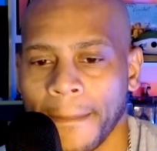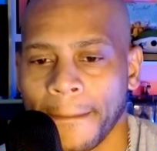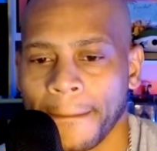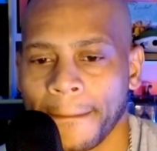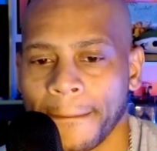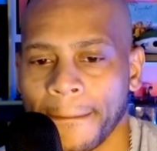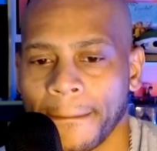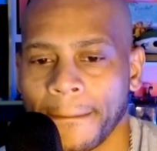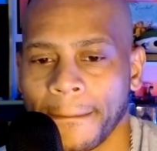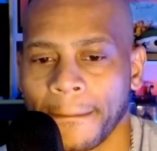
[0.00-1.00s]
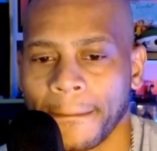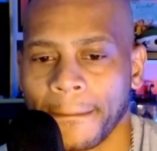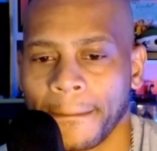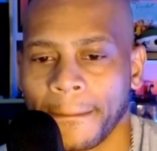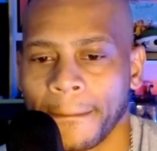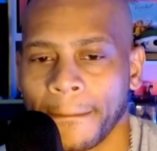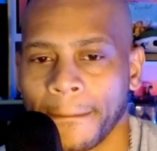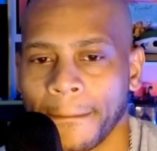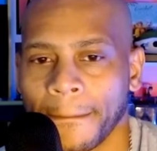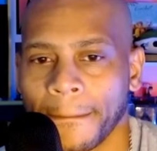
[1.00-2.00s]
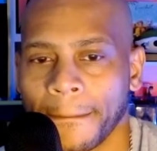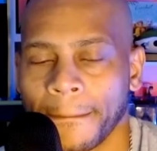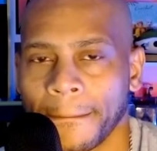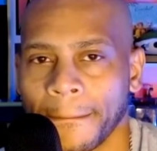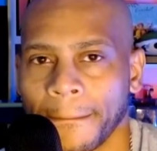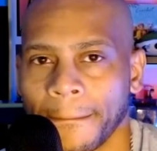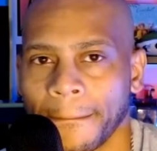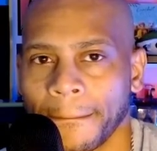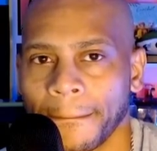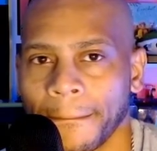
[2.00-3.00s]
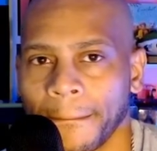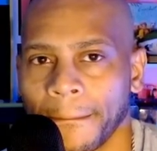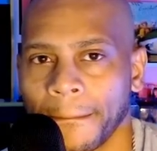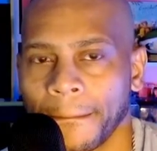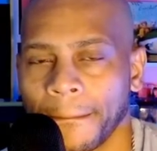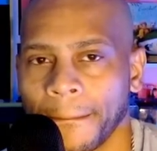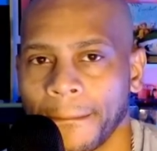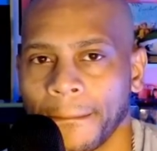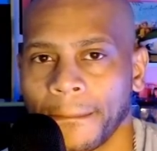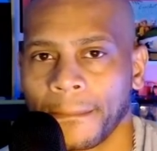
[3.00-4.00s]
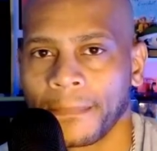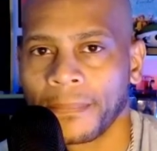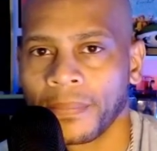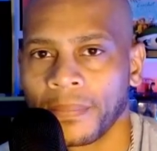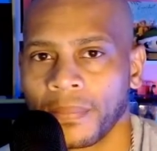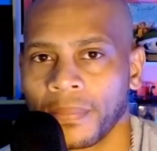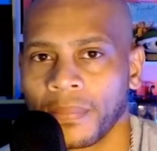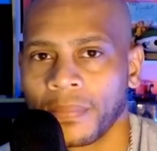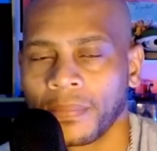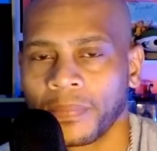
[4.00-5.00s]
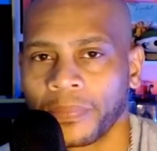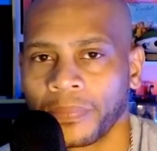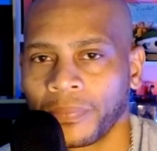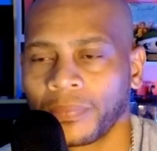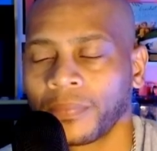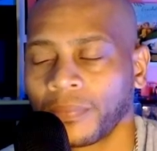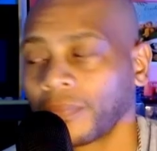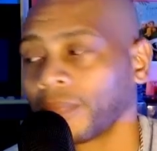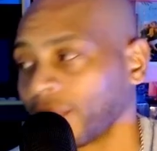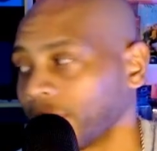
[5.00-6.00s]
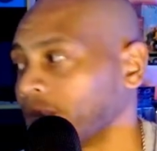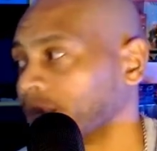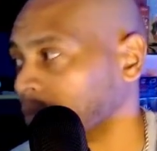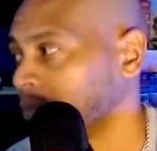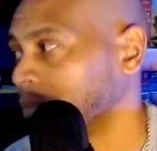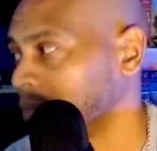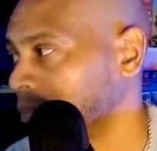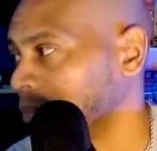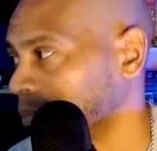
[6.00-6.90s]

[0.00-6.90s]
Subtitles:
(silent)